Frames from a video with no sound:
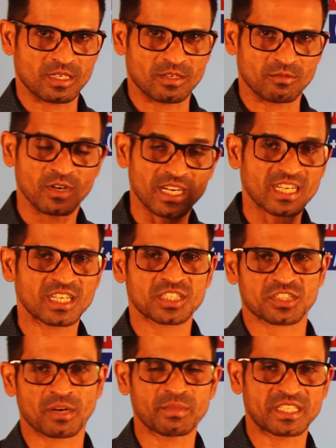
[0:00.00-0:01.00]

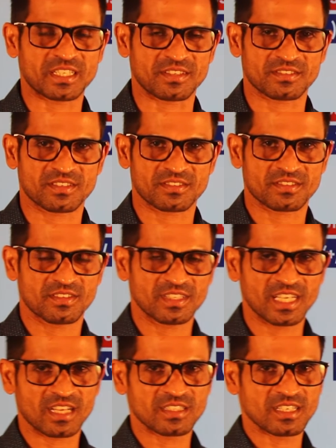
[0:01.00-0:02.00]
workers' remittances,
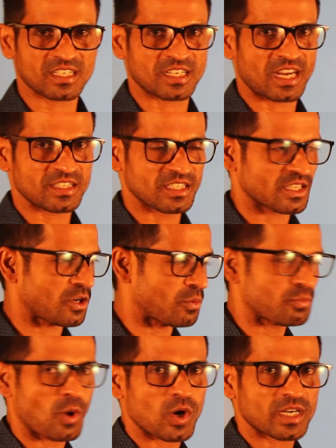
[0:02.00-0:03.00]
the other
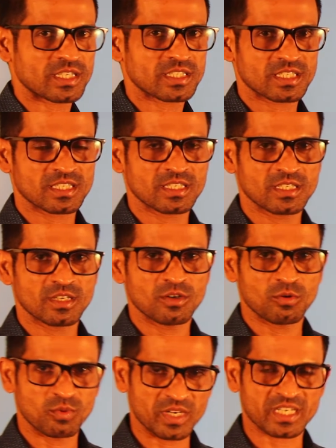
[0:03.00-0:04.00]
component,
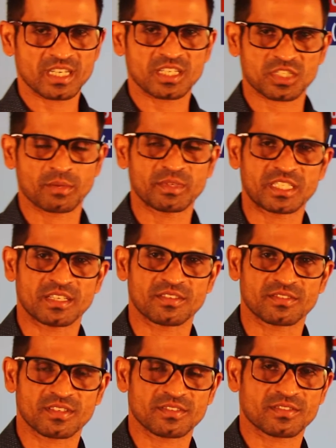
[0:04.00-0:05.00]
workers'
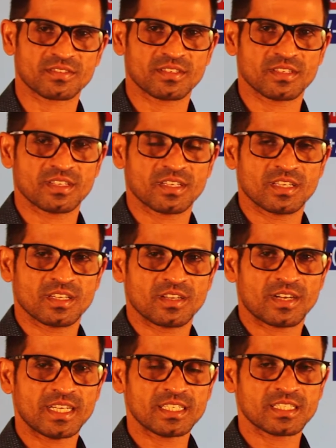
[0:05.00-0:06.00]
remittances,
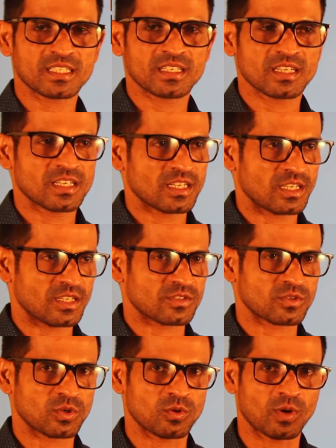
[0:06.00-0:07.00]
right?
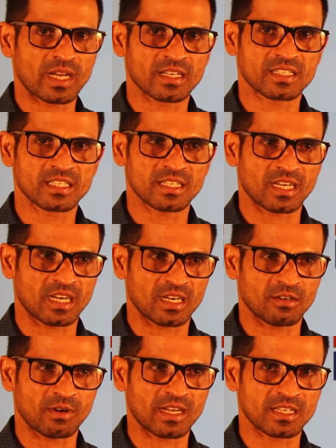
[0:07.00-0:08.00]
So
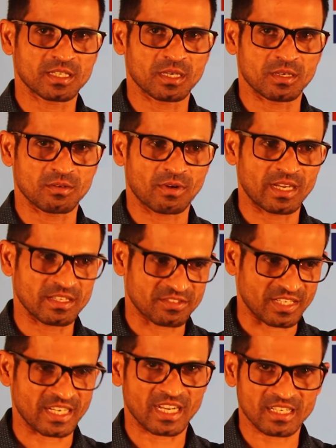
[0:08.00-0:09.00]
while
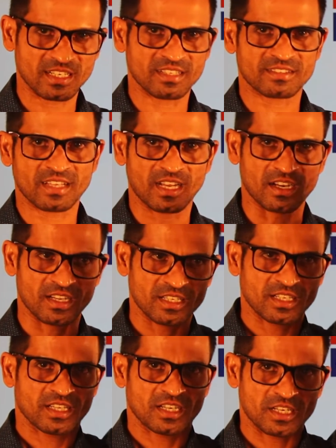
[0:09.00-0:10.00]
Sri Lankans are
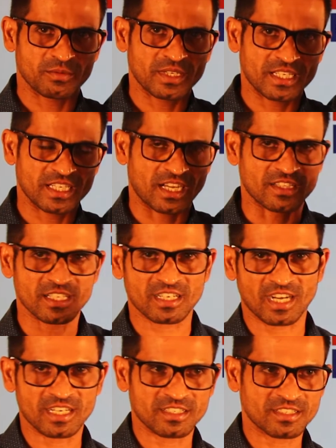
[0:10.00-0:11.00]
living in other
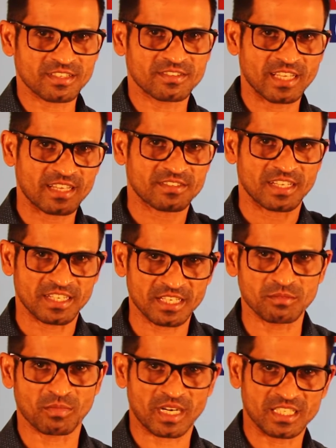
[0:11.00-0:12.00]
countries, they are
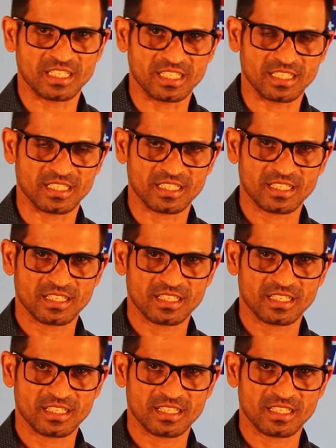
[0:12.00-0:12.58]
sending money here.